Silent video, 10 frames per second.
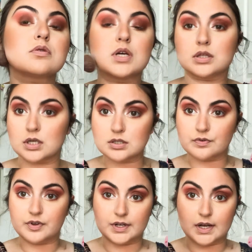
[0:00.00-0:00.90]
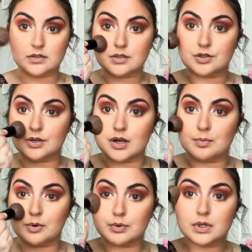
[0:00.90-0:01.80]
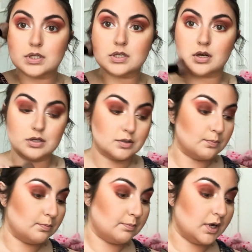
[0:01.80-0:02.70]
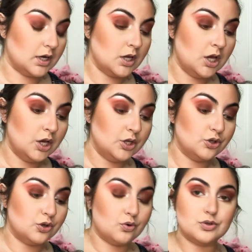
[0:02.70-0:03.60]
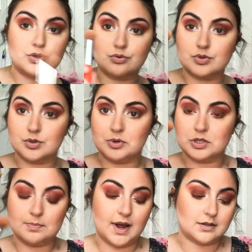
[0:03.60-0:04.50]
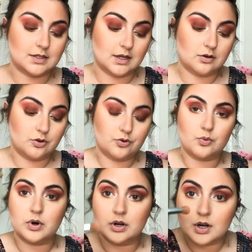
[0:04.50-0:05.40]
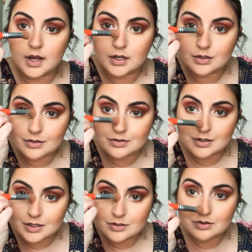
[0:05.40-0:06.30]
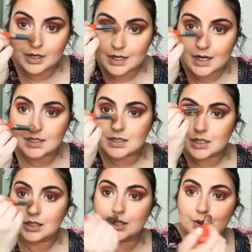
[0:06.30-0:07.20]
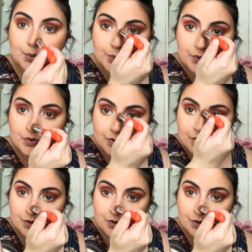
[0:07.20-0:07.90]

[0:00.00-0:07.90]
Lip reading: it does a fantastic job. It really does. But you can also switch back to that other one and do like a nice little nose